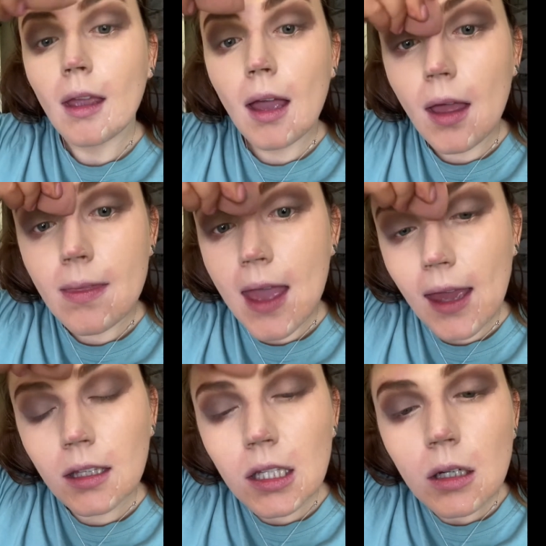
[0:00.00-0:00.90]
And
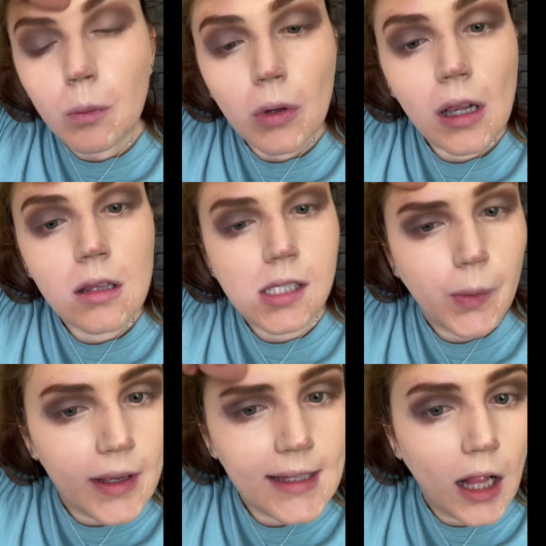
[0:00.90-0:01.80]
then what I'll
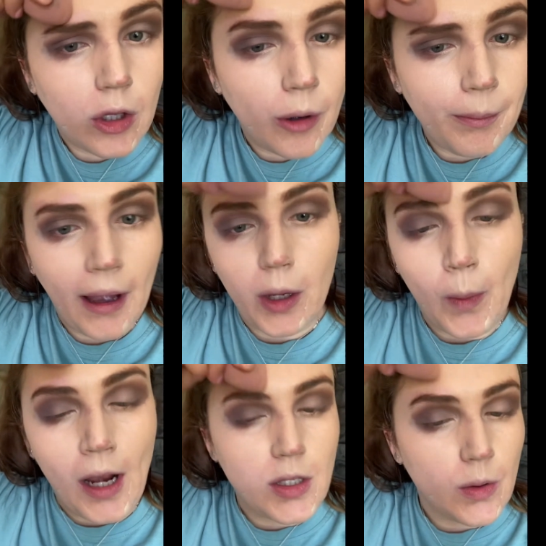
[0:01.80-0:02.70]
do is I'll come back in
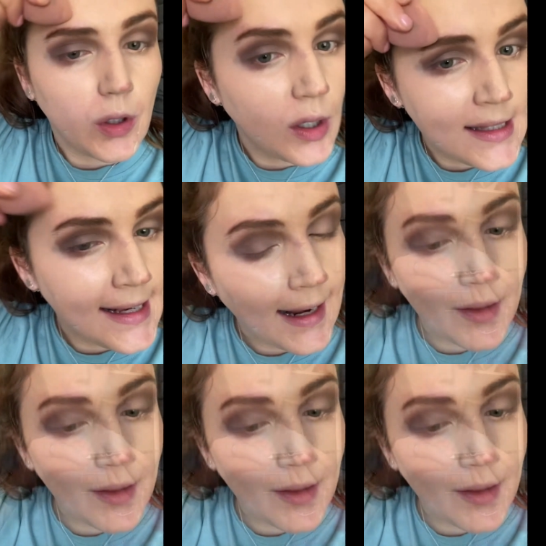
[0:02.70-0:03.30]
when I do the concealer.